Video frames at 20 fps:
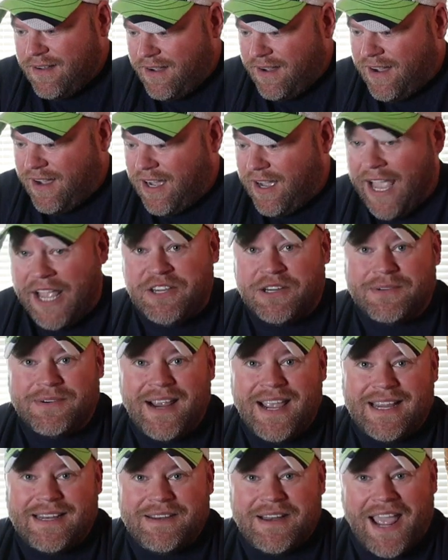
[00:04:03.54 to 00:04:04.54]
And you're
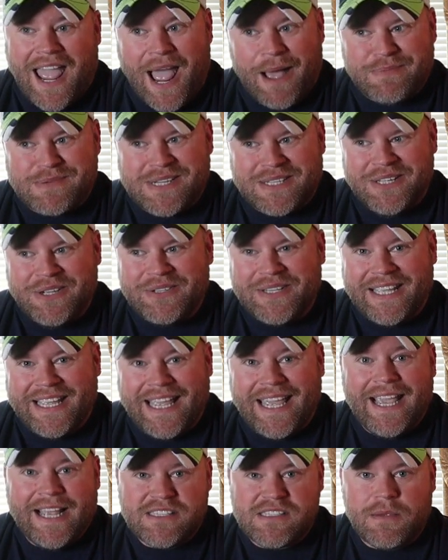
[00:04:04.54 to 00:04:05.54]
right,
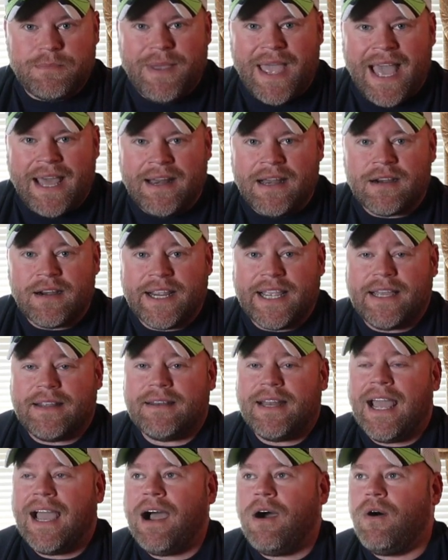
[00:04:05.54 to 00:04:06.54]
absolutely, it's a bad area.
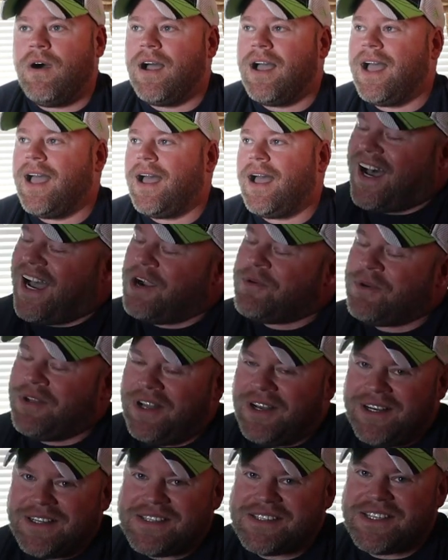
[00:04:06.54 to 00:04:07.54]
Now, I will
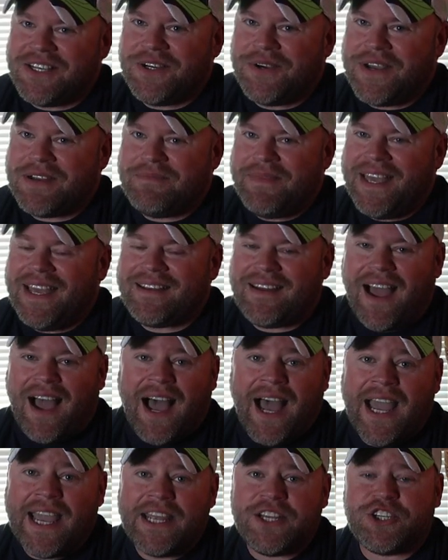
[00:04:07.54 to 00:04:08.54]
also admit
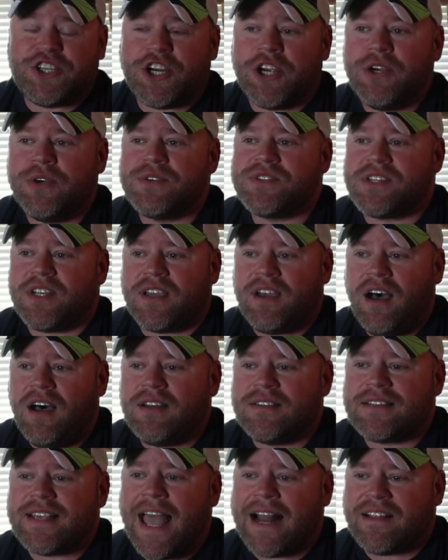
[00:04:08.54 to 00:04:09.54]
I chose to
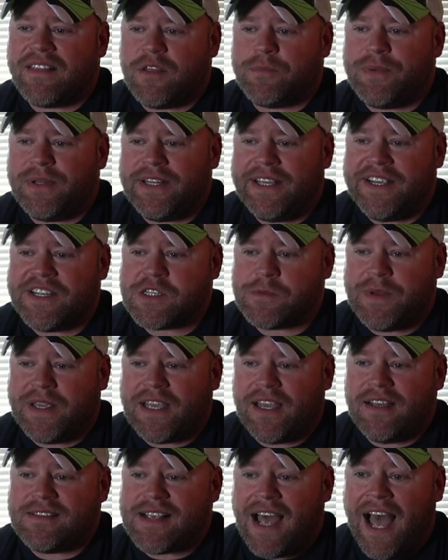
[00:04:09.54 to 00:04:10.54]
contact the police
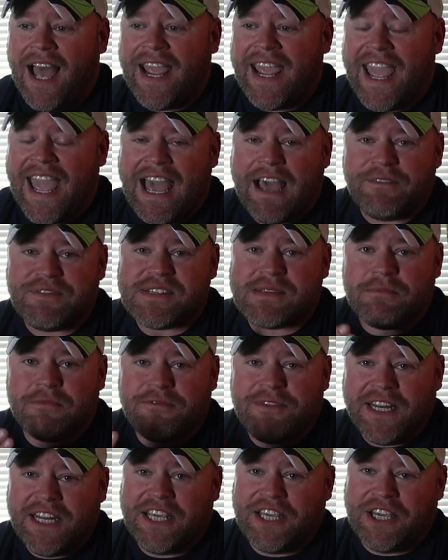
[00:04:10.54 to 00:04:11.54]
because I have
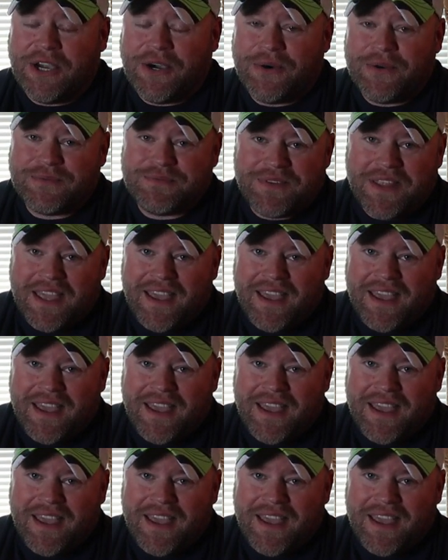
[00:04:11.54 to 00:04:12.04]
some video.